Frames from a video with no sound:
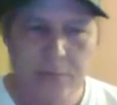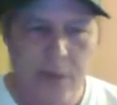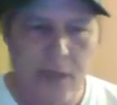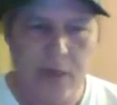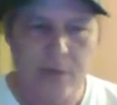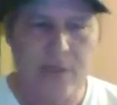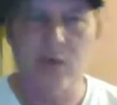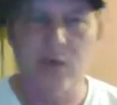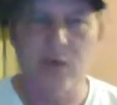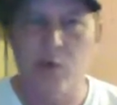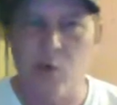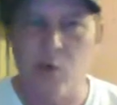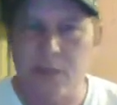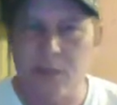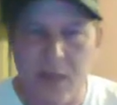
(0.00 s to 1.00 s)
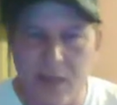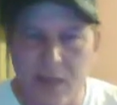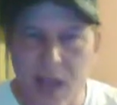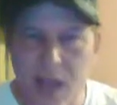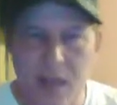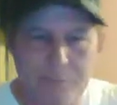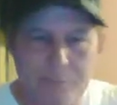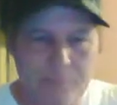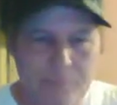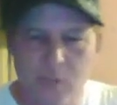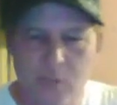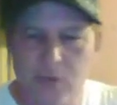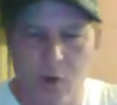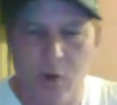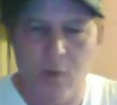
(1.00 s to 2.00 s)
and it's not going to cost me a dime.
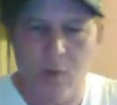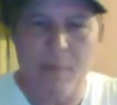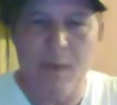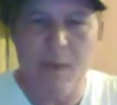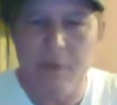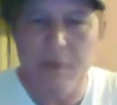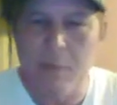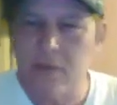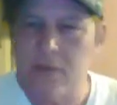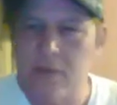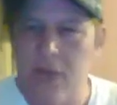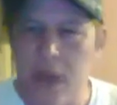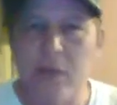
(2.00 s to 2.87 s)
So I'm happy about that.